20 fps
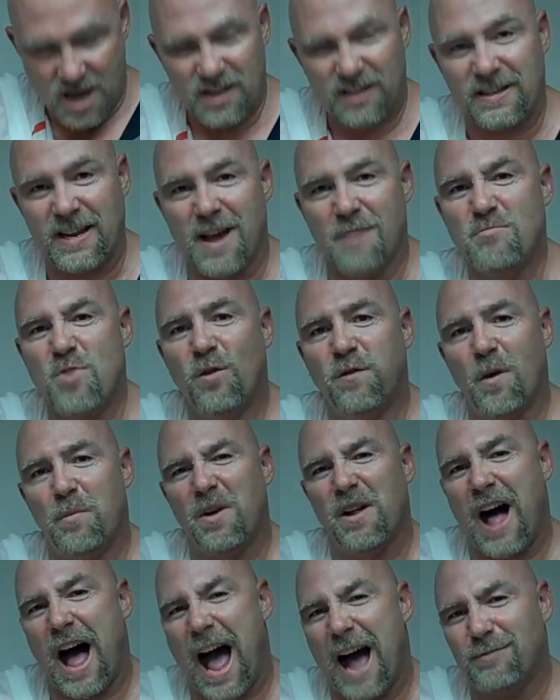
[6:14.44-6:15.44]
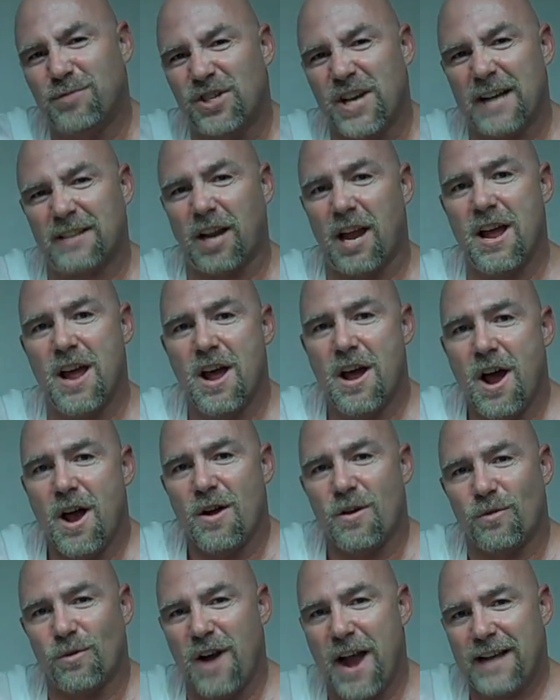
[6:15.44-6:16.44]
The immovable object,
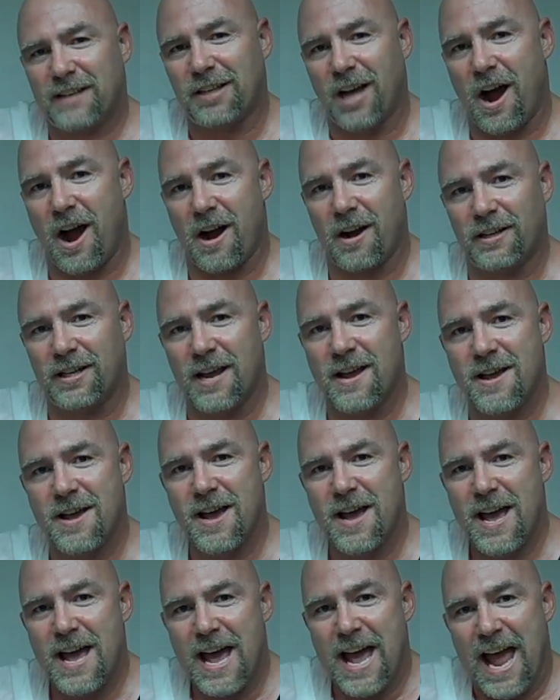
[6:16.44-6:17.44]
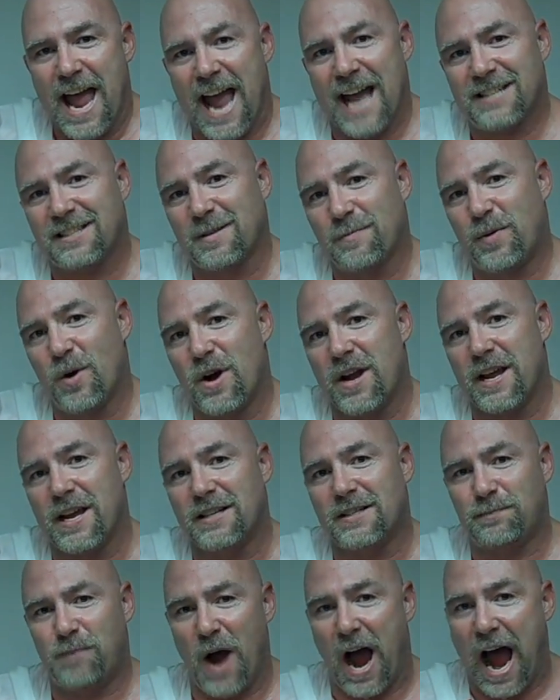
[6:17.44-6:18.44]
Rex Hart, has to put
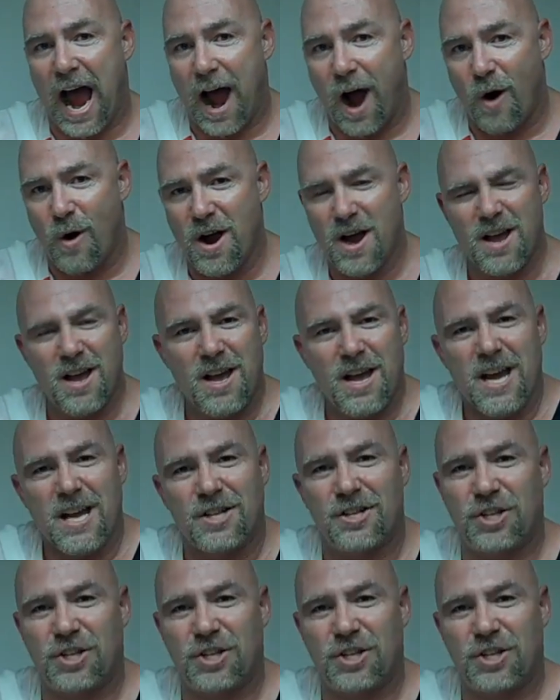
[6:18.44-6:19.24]
his POW